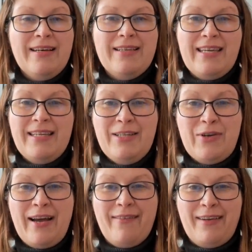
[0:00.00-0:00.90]
They need to
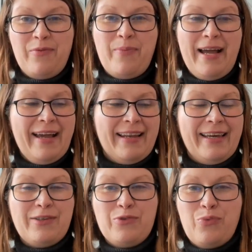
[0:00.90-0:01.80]
have a little bag
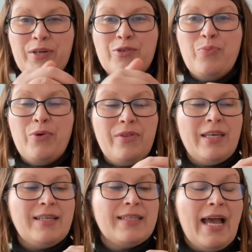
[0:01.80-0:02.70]
like to where to put
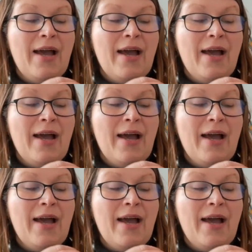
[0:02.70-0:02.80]
things.